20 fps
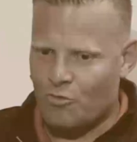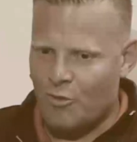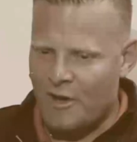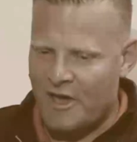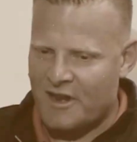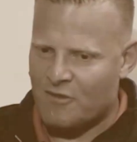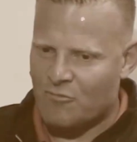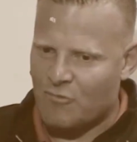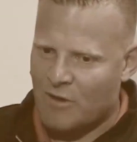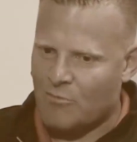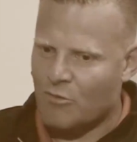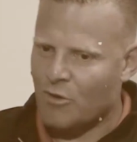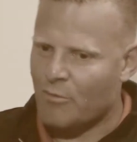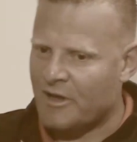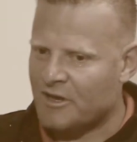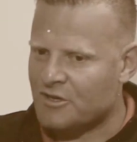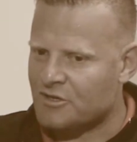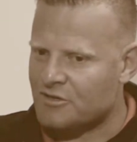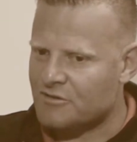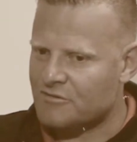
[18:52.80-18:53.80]
were in one
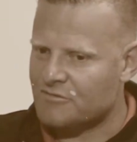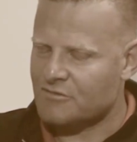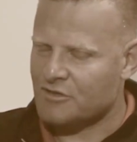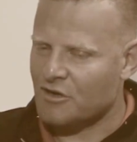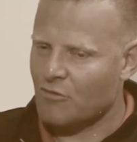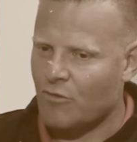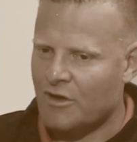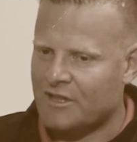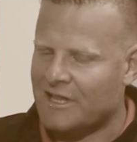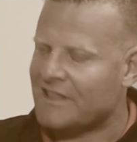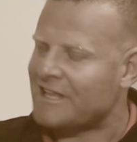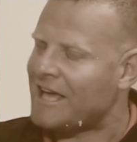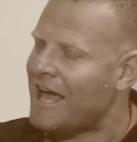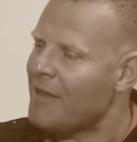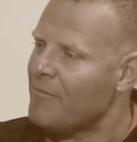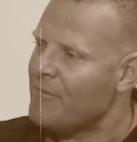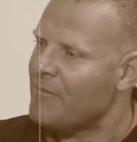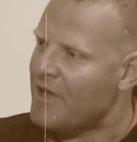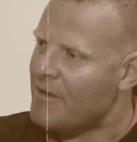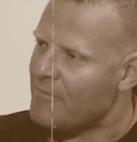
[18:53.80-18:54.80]
moment someone that
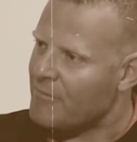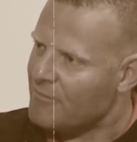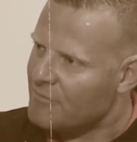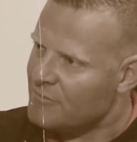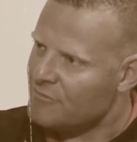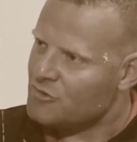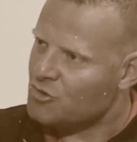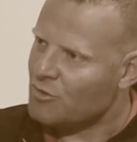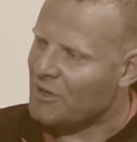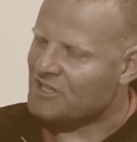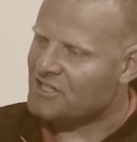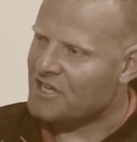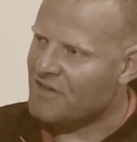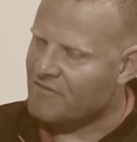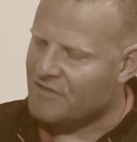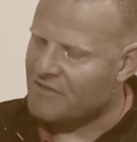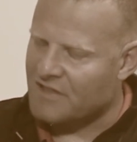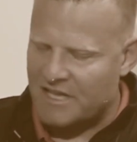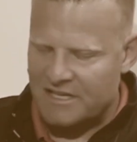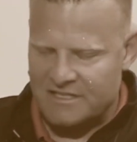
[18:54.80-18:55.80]
helped them to
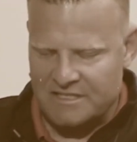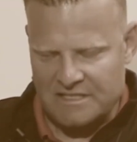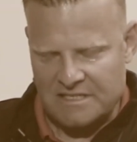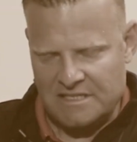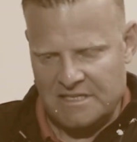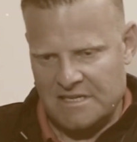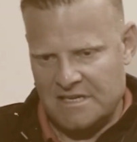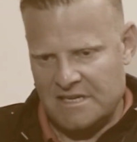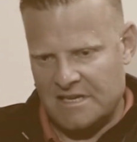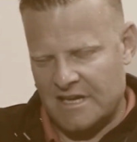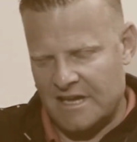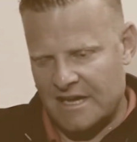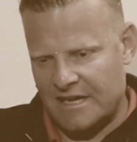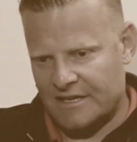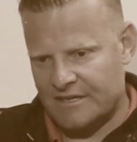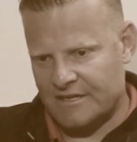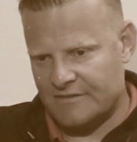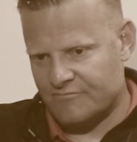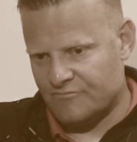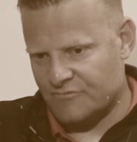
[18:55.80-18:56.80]
achieve this.
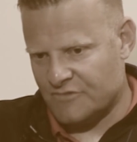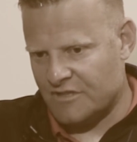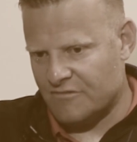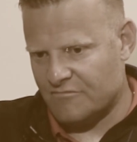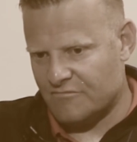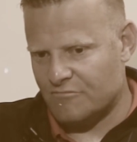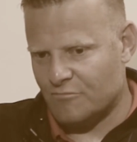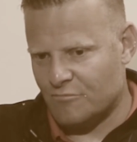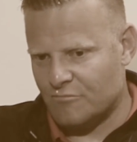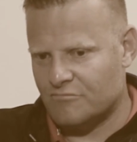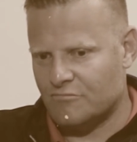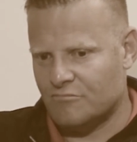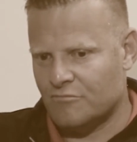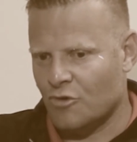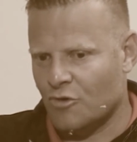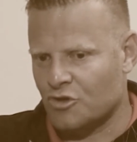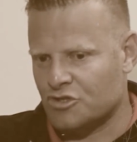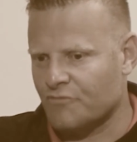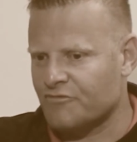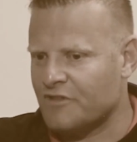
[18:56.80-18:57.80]
Uh,
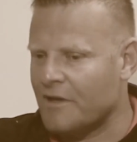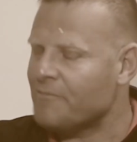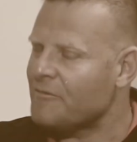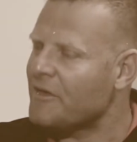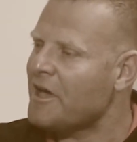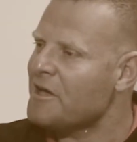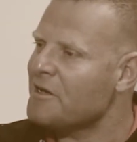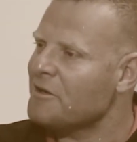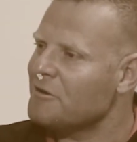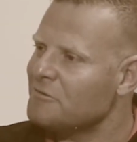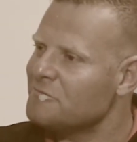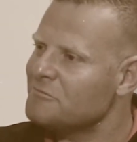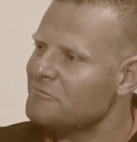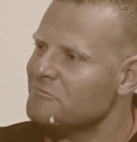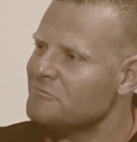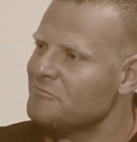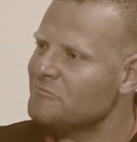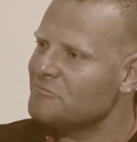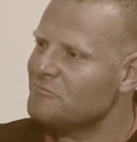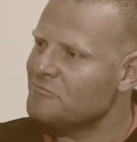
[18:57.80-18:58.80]
most of them, they
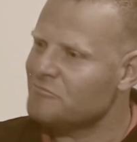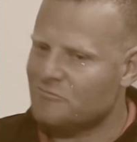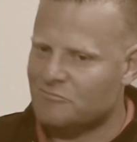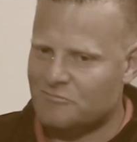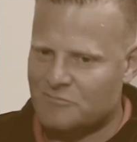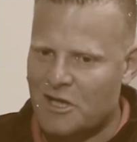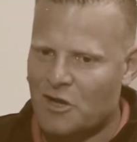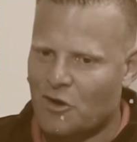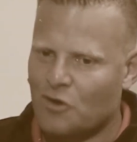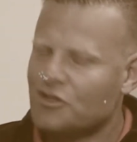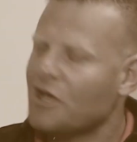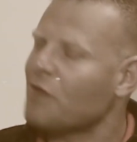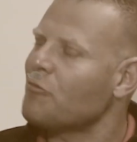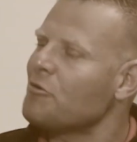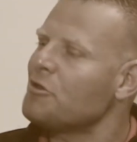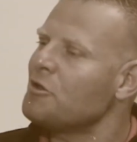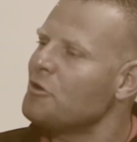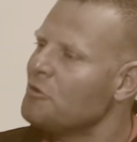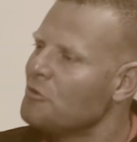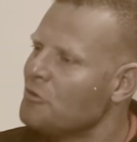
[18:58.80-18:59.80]
they
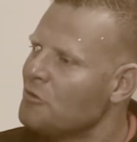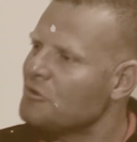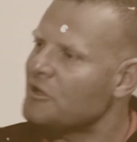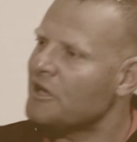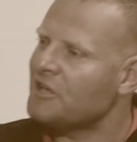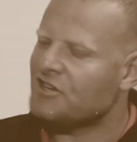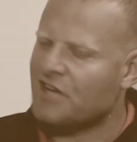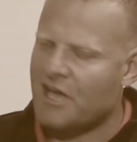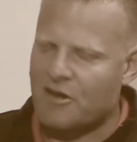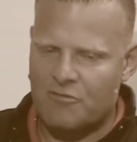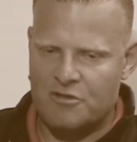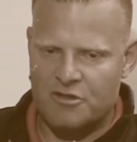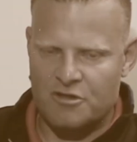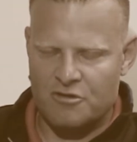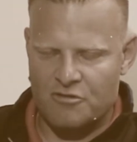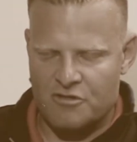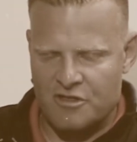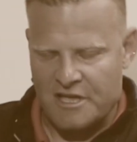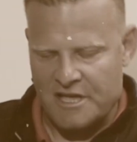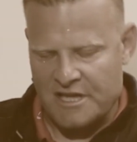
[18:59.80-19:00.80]
contacted you, they shared with
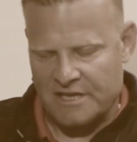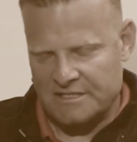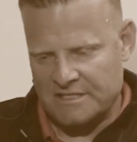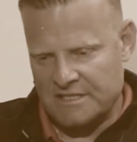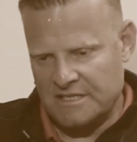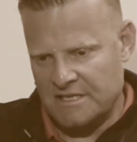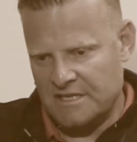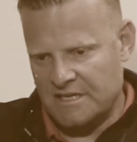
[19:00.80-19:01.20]
you things.